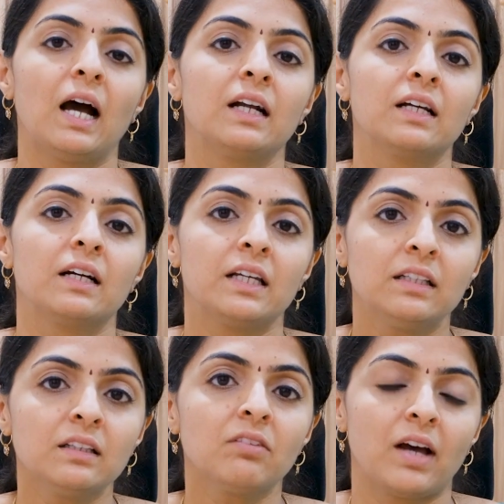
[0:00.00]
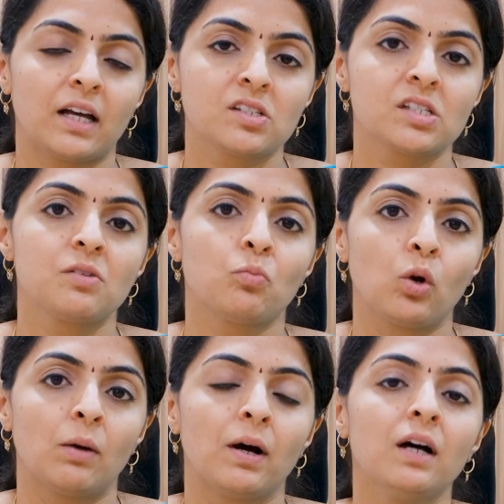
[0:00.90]
and in the vaccine
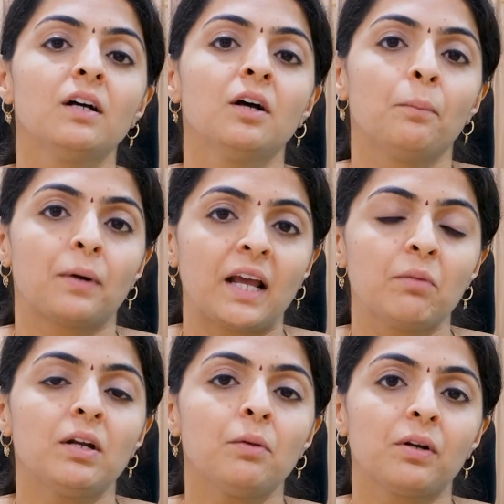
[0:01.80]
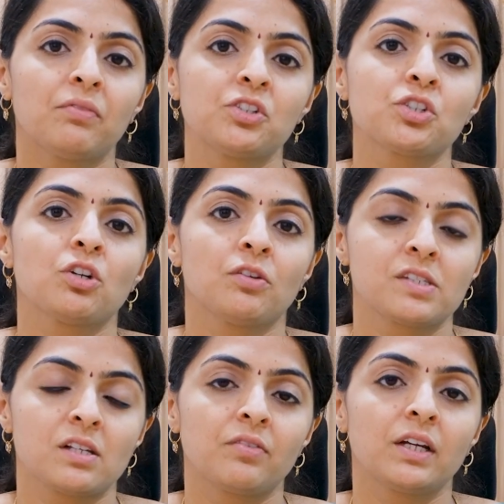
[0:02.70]
moolama primary prevention of
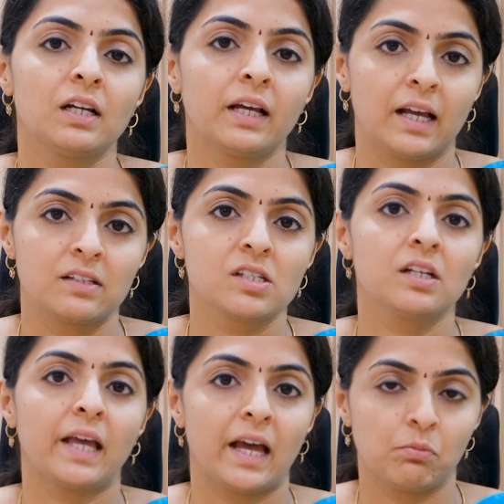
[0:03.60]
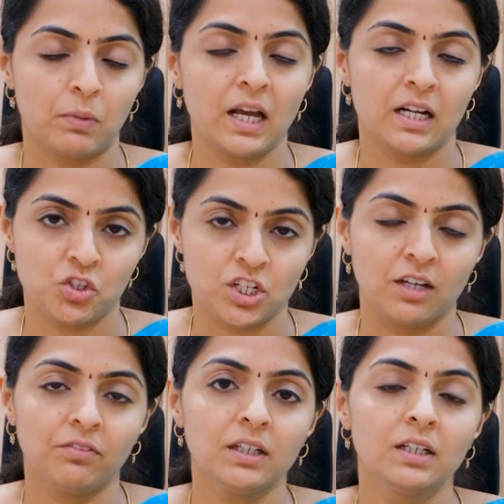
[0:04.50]
cervical cancer can be
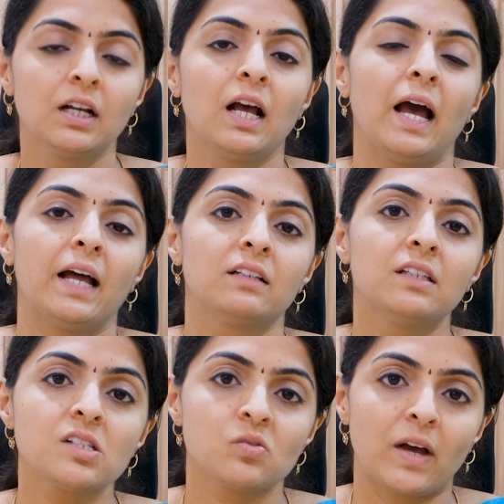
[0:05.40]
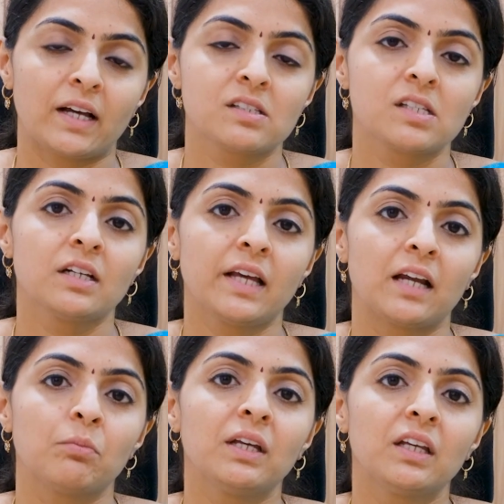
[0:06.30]
achieved, and this vaccine
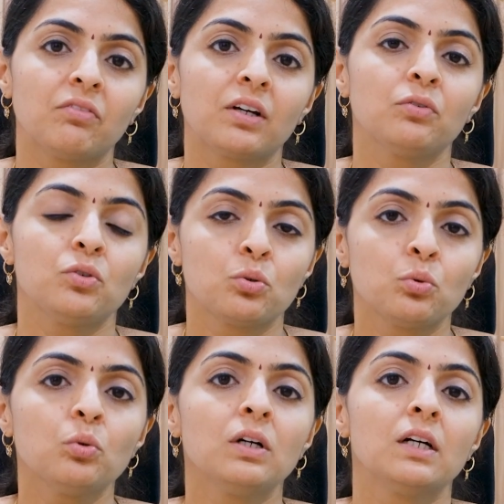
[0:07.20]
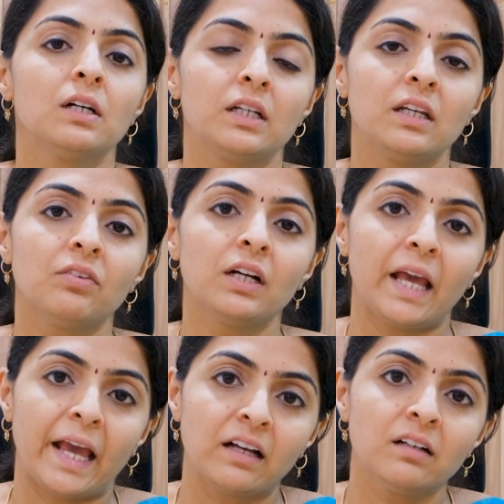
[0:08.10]
can be given to even
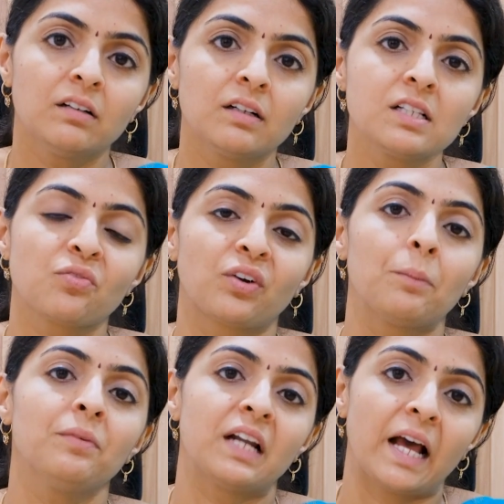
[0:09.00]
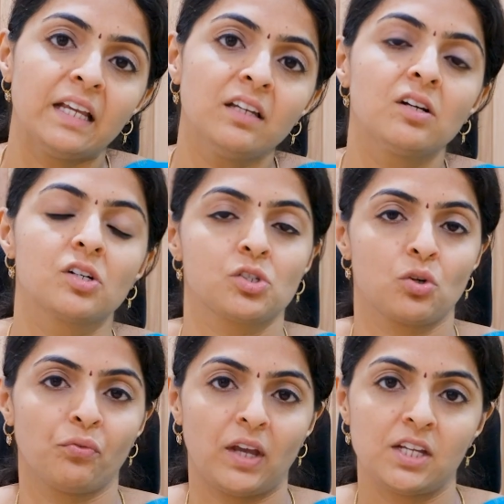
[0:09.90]
young girls from 9 years
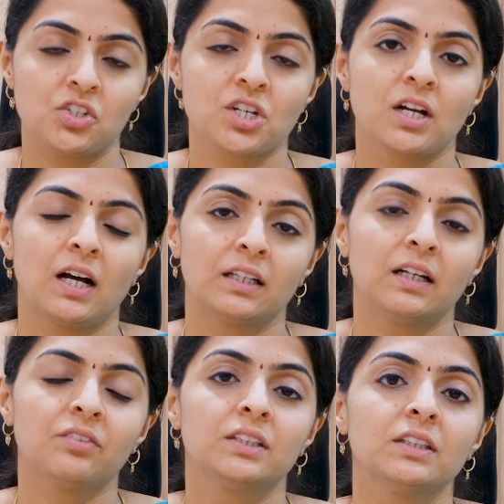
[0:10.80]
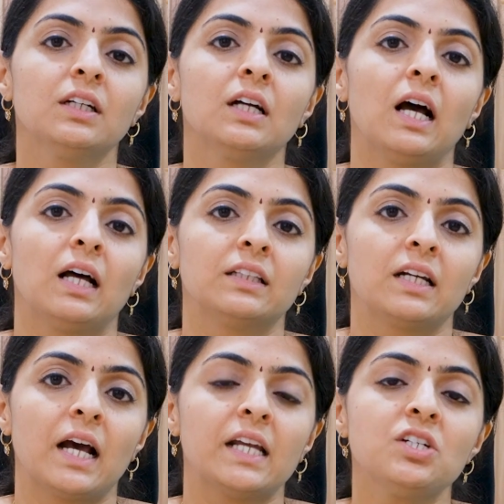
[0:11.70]
of age. Adavadhu and the
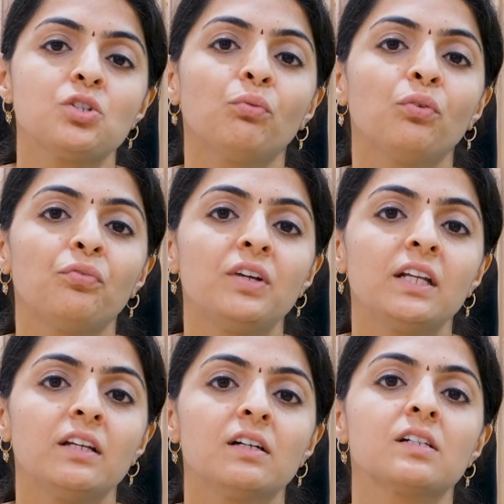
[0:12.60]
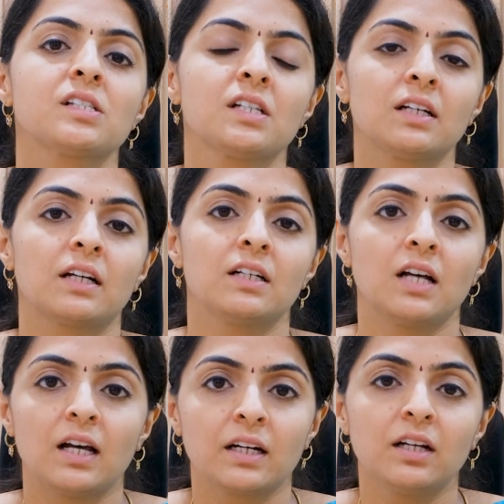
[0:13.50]
9 to 15 years engra
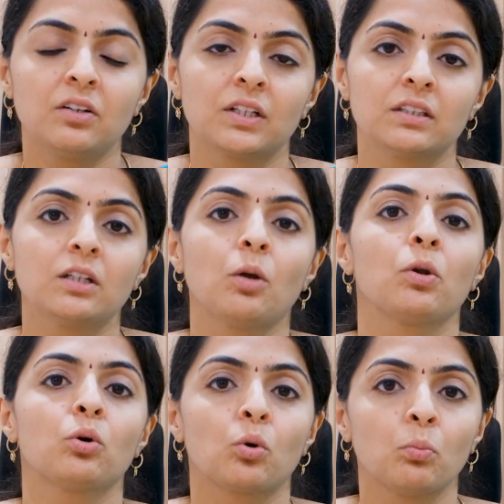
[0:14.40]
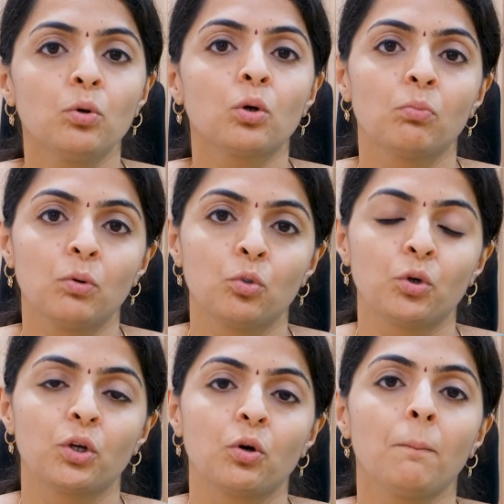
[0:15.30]
target vandu namakku romba romba
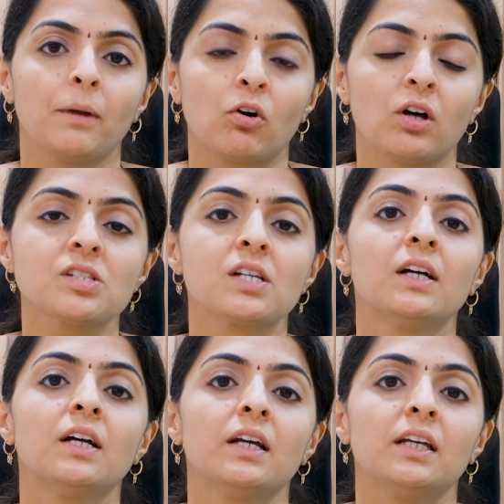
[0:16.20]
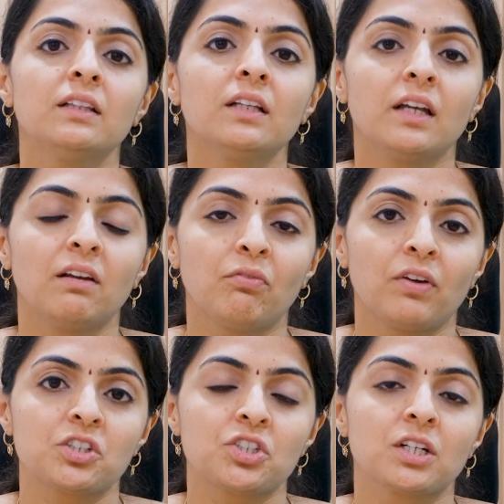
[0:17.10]
mukkiyam, because in the
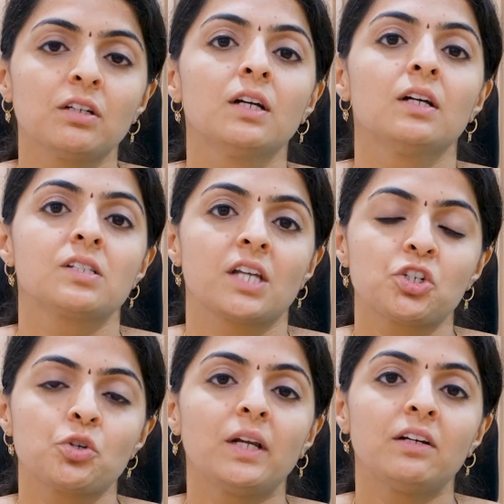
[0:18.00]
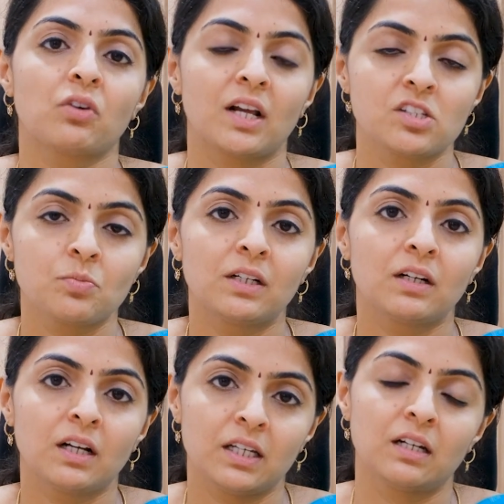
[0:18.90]
infection sexually
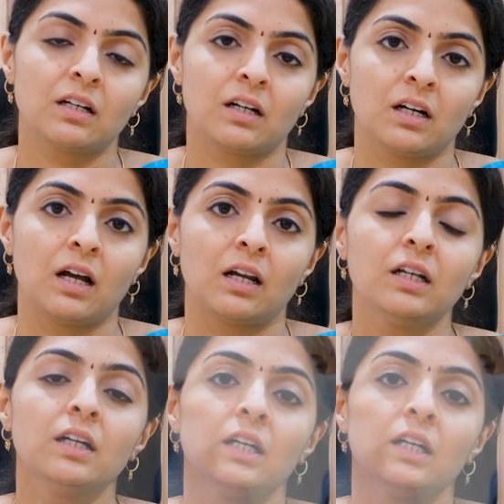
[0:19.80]
transmitted ah irukranala